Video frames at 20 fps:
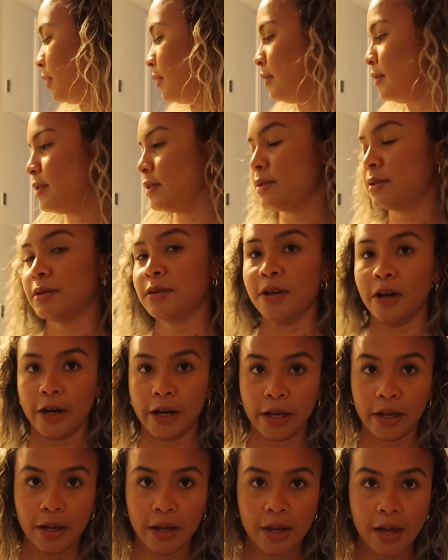else?
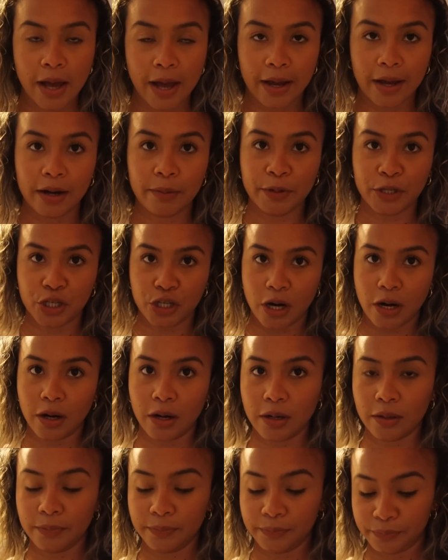Sorry, I got him a
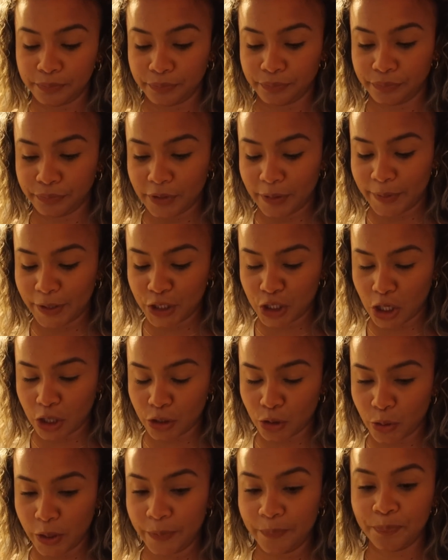shark, a big
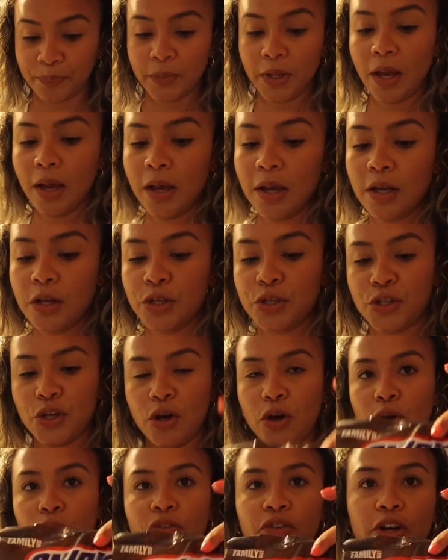shark toy.
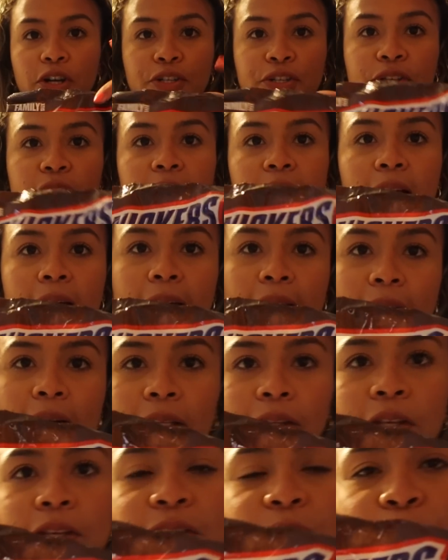So first thing, I
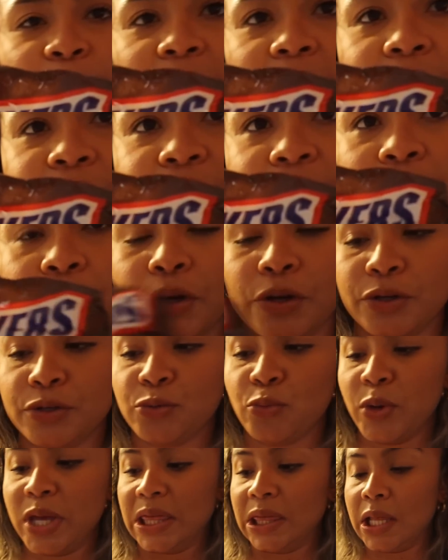got these mini Snickers.
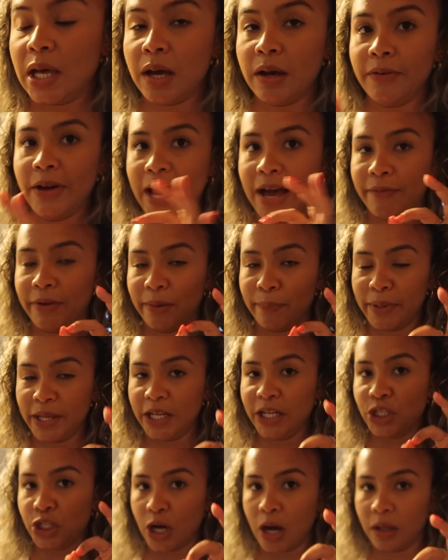We love having
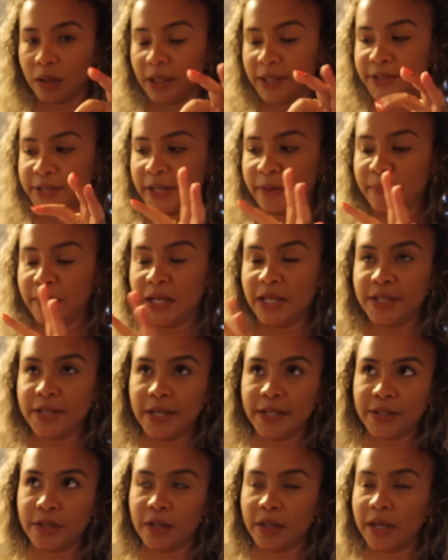mini chocolates, like mini
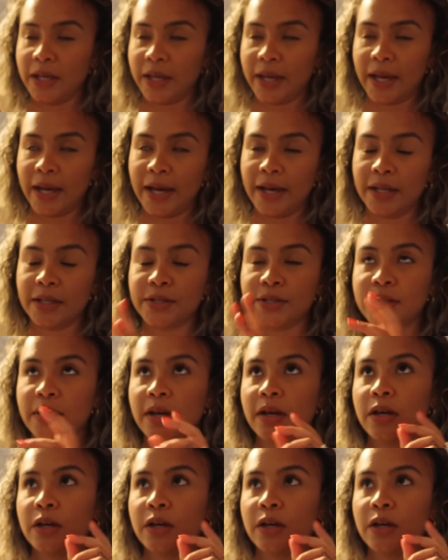Kit Kats,